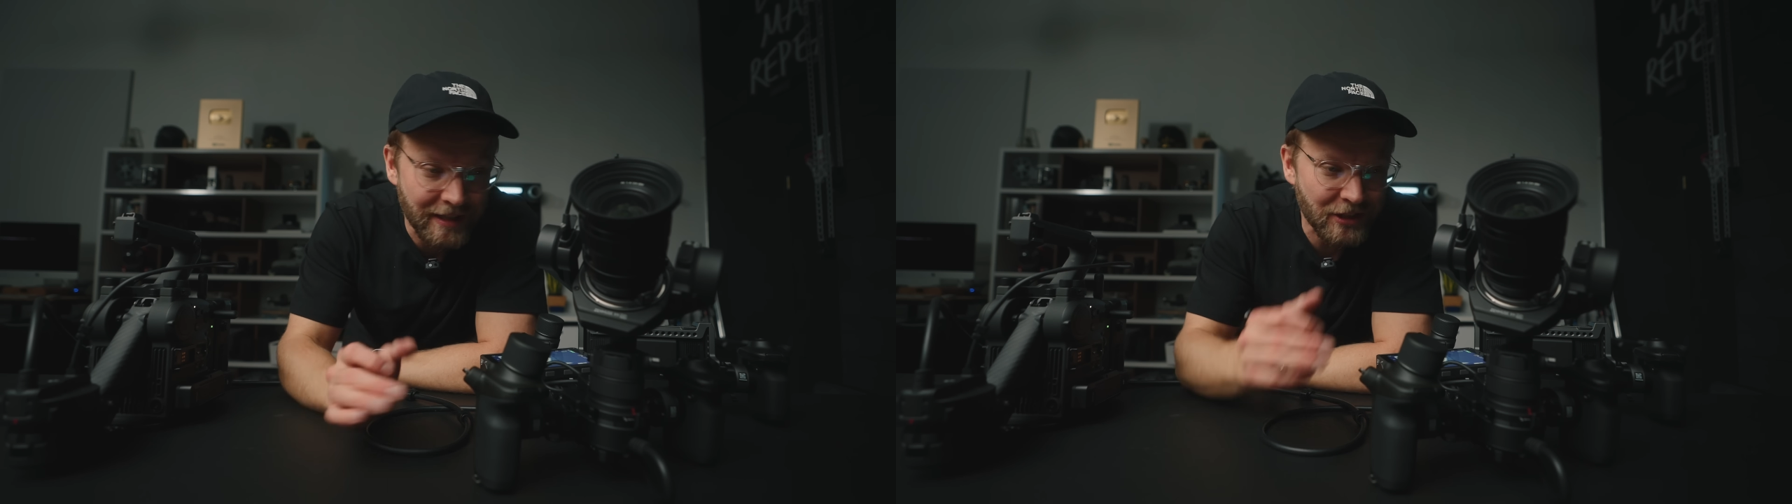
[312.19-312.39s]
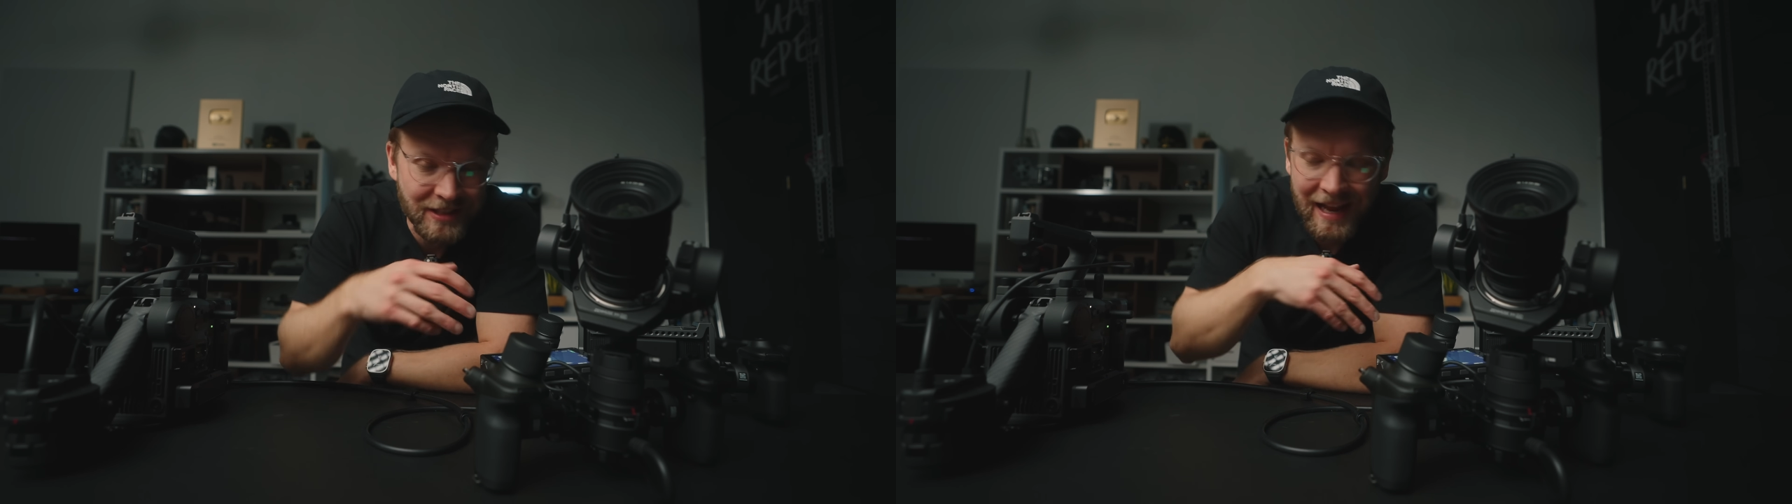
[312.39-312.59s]

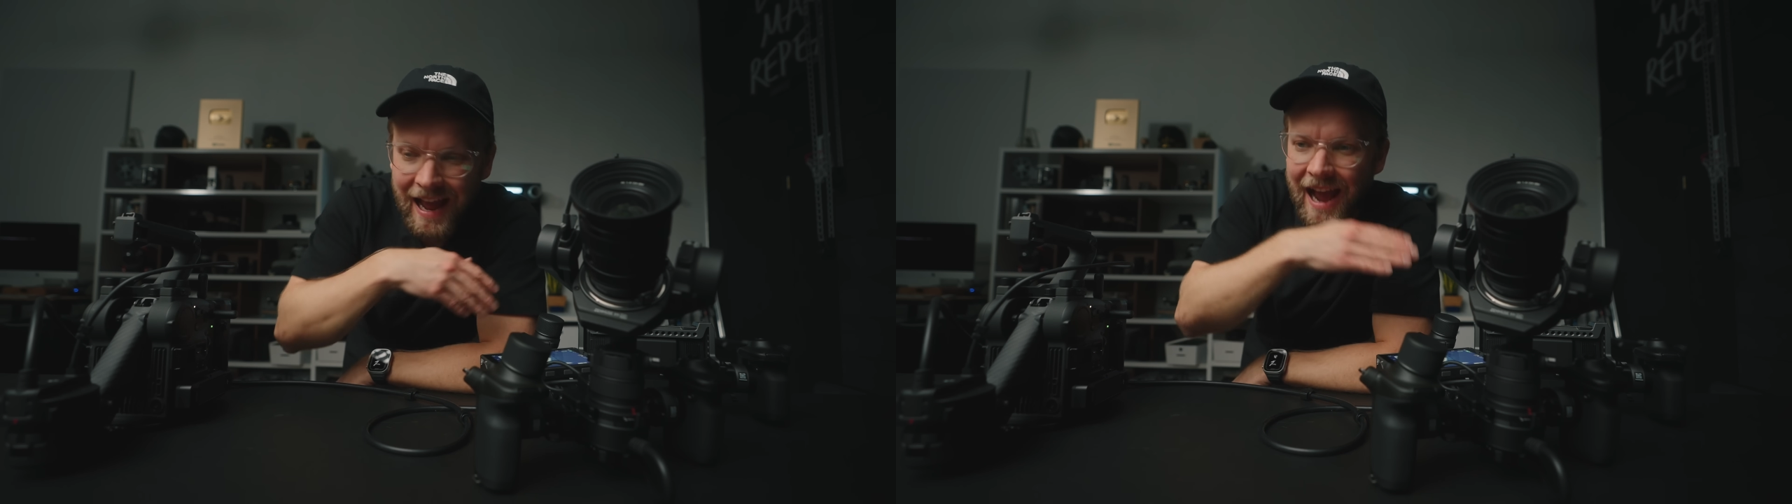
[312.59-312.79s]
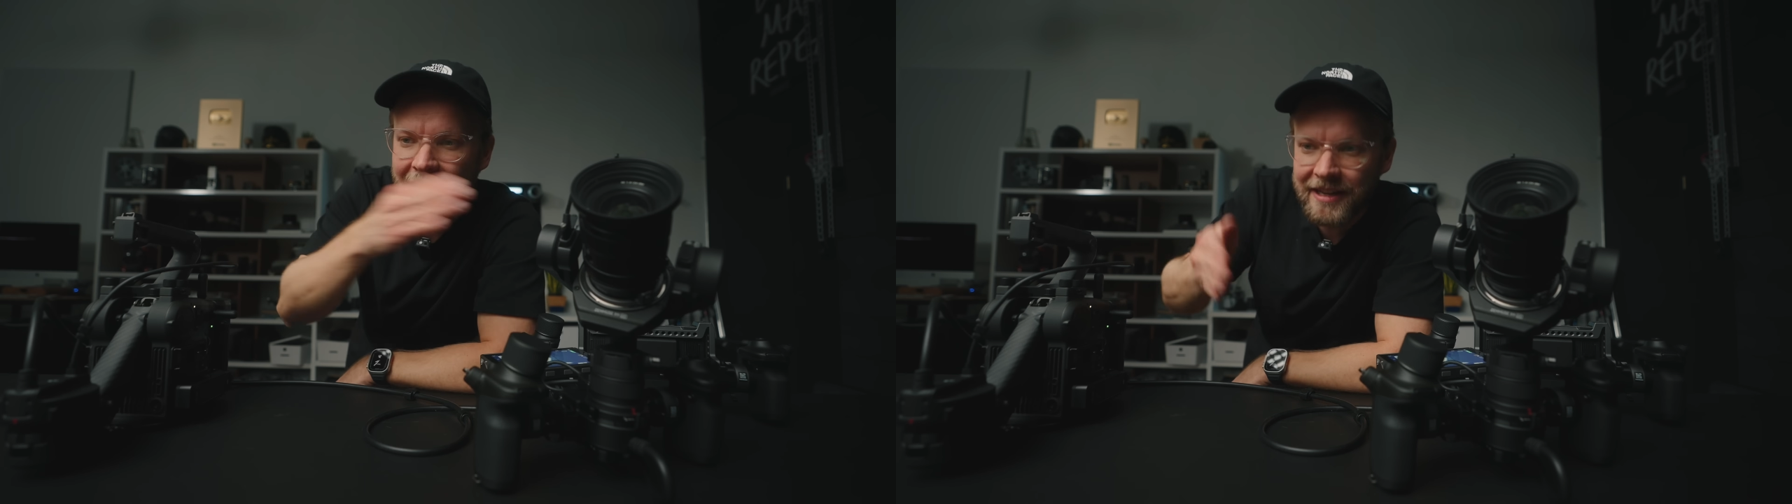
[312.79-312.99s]
just
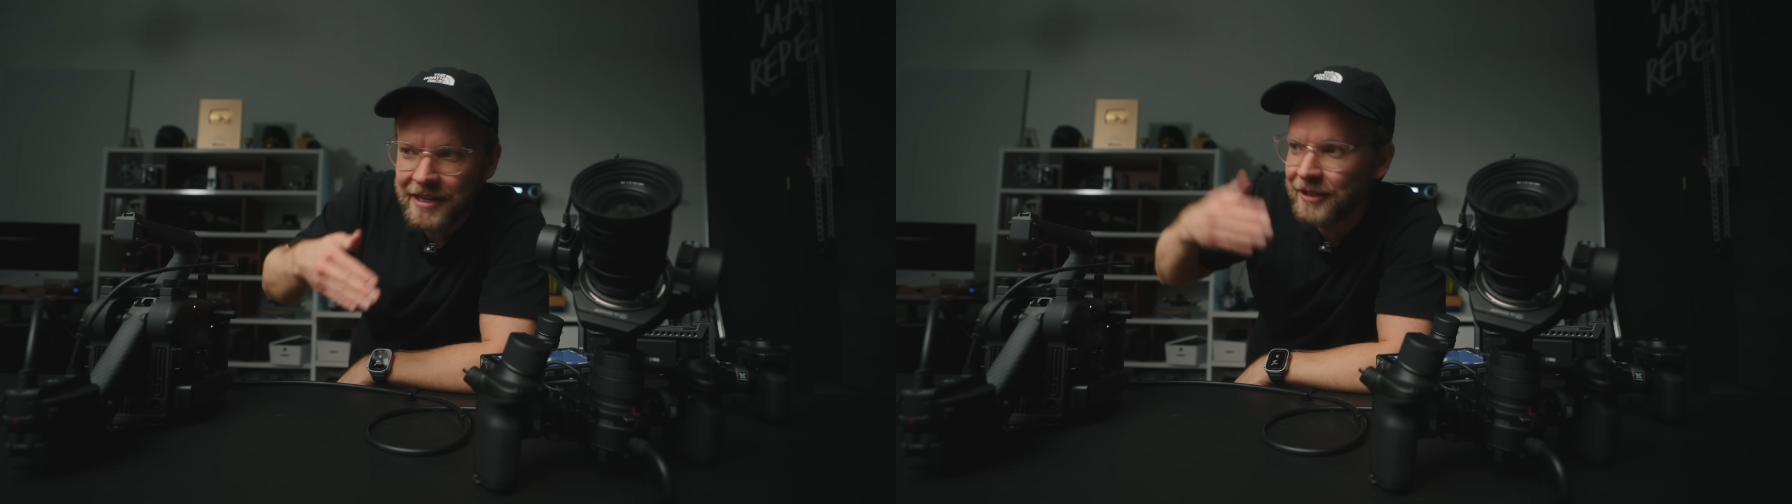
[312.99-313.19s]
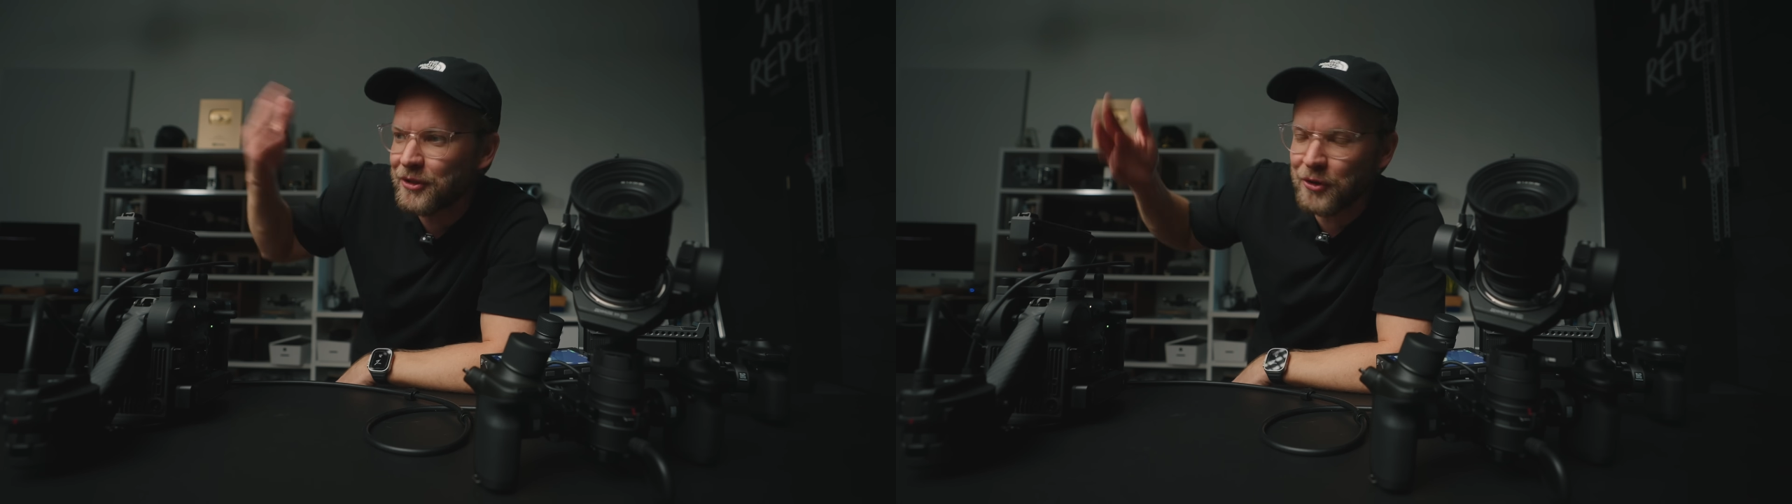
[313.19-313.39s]

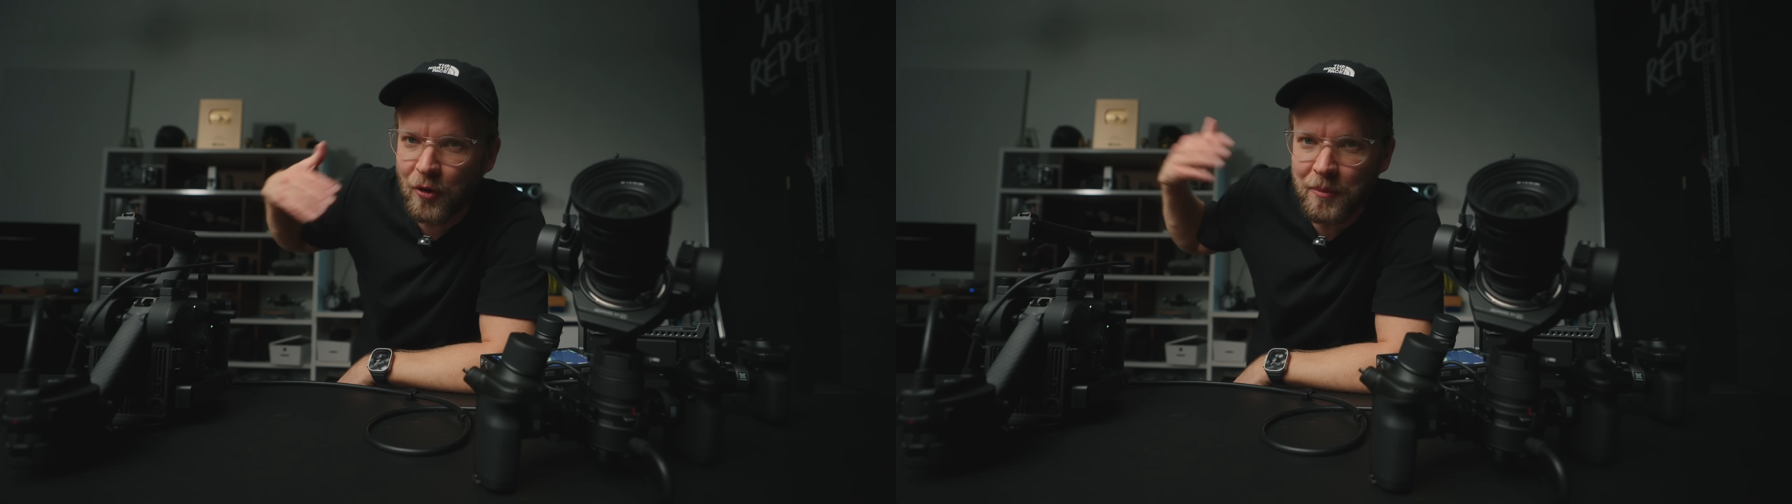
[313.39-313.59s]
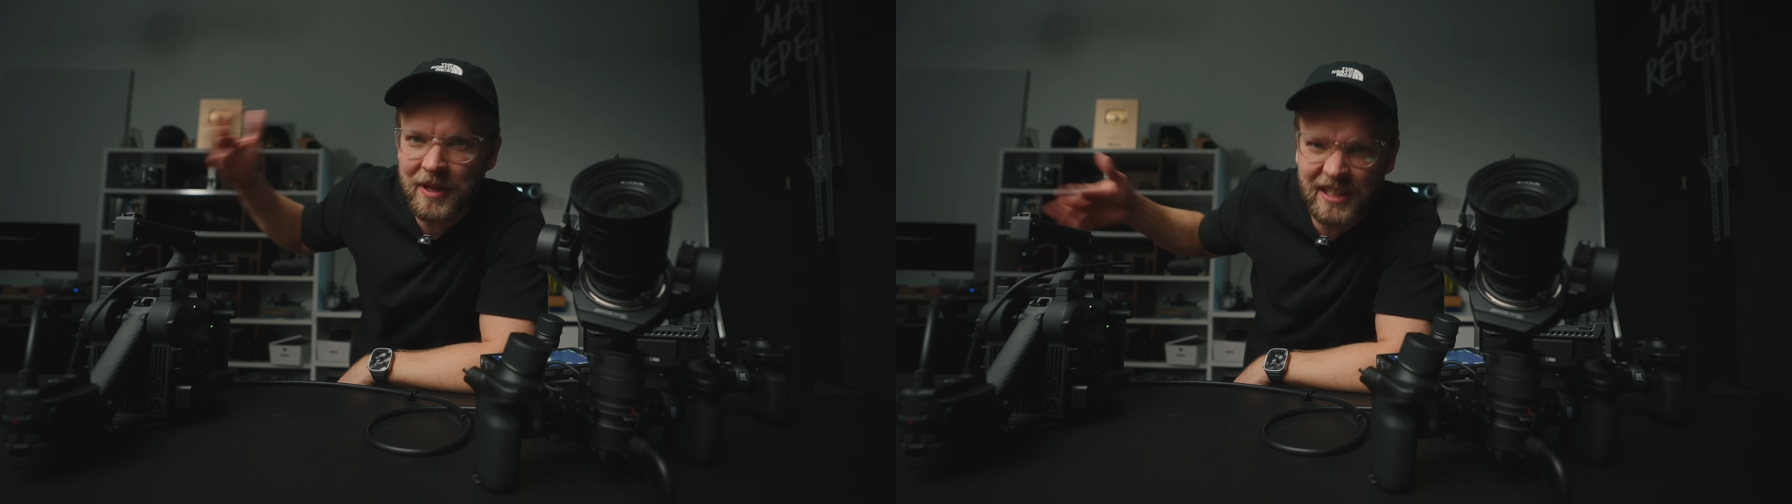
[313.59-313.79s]
adding so many